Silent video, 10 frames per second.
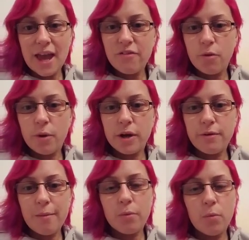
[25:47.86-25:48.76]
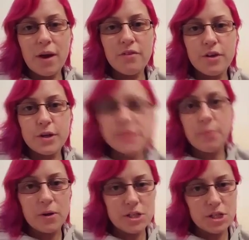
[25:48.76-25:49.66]
if you want to grab one of those
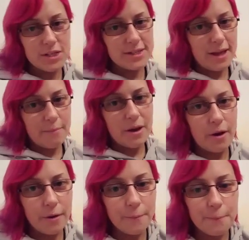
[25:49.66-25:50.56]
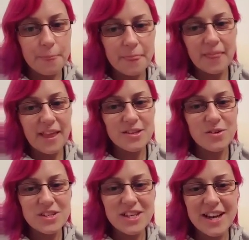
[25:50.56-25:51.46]
spots, just let me know.
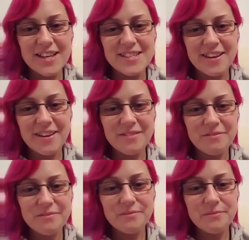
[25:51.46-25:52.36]
Talk to you guys soon.